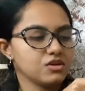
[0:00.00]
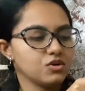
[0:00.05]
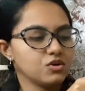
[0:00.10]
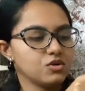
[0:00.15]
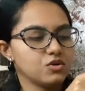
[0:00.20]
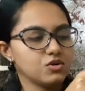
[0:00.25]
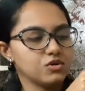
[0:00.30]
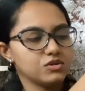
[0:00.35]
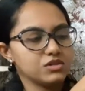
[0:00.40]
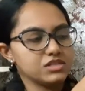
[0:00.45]

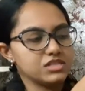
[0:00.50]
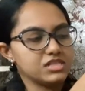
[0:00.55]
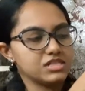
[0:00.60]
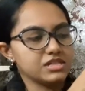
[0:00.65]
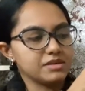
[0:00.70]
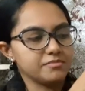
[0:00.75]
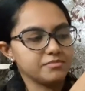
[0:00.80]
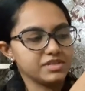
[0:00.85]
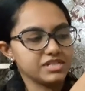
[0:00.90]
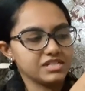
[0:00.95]
hold
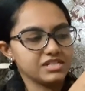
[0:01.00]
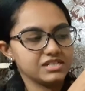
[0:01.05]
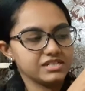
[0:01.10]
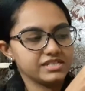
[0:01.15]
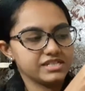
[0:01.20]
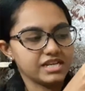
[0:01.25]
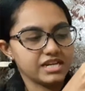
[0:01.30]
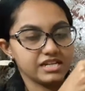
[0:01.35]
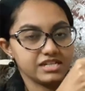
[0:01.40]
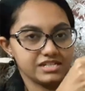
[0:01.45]
the middle
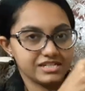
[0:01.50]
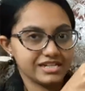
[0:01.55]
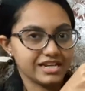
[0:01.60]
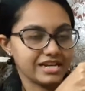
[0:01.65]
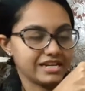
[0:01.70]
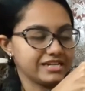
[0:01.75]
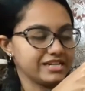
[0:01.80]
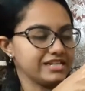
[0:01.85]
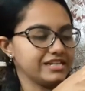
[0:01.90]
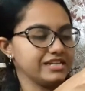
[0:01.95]
side
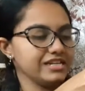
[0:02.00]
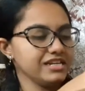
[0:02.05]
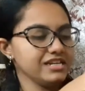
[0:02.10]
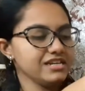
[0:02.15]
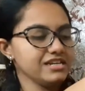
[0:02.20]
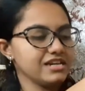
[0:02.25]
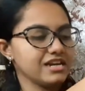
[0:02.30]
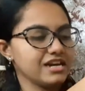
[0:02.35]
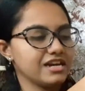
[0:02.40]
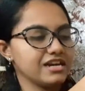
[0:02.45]
tightly
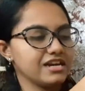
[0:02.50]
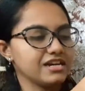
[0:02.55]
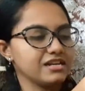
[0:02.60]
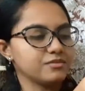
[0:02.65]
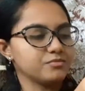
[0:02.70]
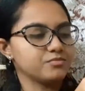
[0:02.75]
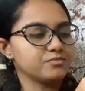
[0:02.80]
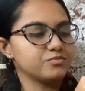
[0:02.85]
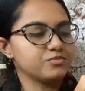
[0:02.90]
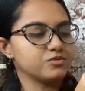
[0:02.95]
and
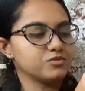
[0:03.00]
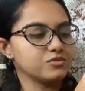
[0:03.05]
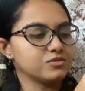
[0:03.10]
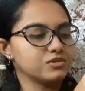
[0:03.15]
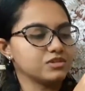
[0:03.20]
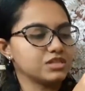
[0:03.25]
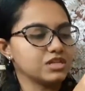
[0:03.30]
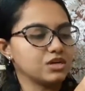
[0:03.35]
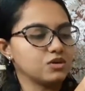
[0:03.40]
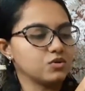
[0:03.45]
pull
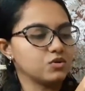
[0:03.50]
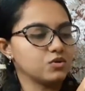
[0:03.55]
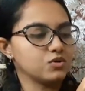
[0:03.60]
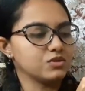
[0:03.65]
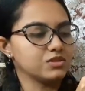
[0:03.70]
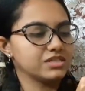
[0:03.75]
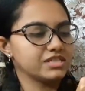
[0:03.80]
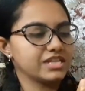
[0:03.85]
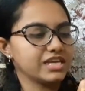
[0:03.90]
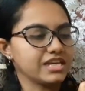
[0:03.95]
the
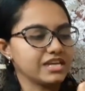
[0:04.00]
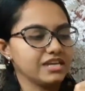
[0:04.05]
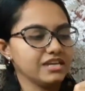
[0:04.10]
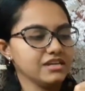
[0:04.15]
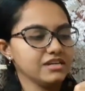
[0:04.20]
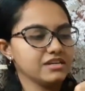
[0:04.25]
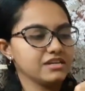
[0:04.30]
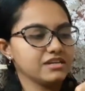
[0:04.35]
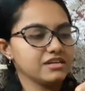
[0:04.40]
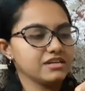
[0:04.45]
whole
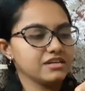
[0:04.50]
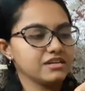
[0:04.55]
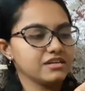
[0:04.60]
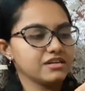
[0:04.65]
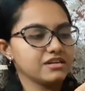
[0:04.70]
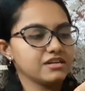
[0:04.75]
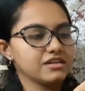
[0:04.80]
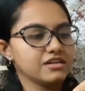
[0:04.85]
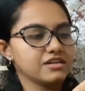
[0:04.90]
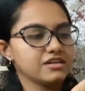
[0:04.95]
thing
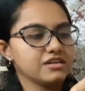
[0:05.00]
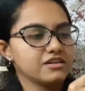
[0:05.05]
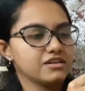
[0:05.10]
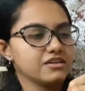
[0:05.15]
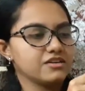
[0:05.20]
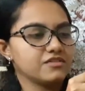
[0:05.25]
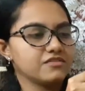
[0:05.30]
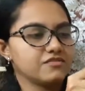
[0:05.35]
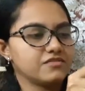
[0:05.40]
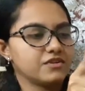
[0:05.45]

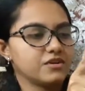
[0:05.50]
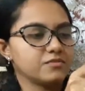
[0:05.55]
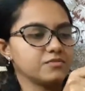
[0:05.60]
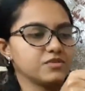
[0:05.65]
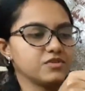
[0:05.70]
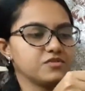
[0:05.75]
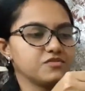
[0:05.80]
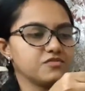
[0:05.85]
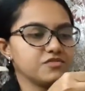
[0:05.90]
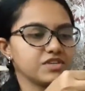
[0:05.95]
from
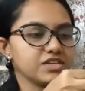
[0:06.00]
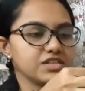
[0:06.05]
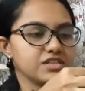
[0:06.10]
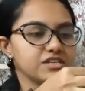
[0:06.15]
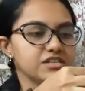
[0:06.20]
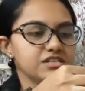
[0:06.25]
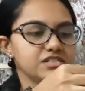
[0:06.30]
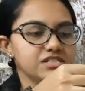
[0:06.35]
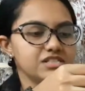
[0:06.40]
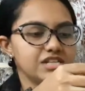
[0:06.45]
your
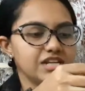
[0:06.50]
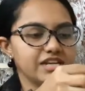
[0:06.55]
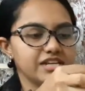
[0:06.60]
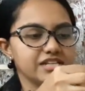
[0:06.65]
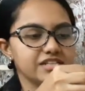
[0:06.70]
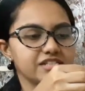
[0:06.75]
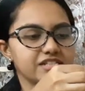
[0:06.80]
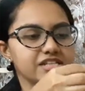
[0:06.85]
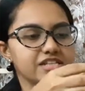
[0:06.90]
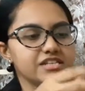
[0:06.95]
fingers like
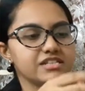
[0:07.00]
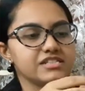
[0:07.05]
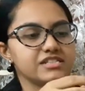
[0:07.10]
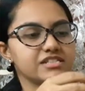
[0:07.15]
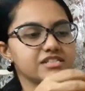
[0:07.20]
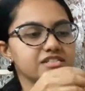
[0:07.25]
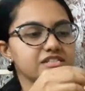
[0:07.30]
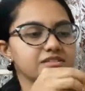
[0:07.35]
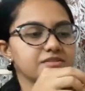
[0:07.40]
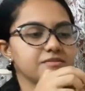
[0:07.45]
this,